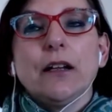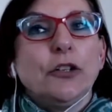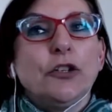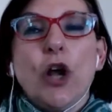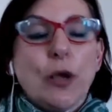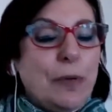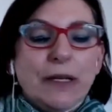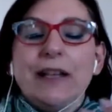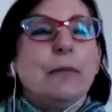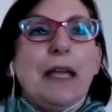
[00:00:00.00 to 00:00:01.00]

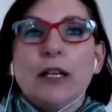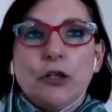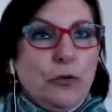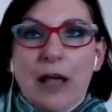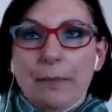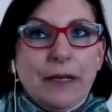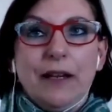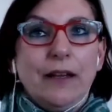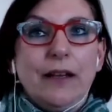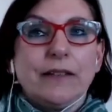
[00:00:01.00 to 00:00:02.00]
Nobody can make you happy
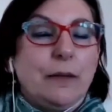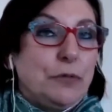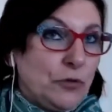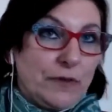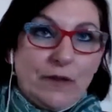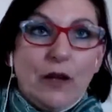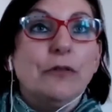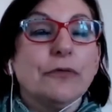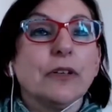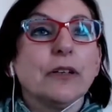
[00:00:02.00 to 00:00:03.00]
except yourself.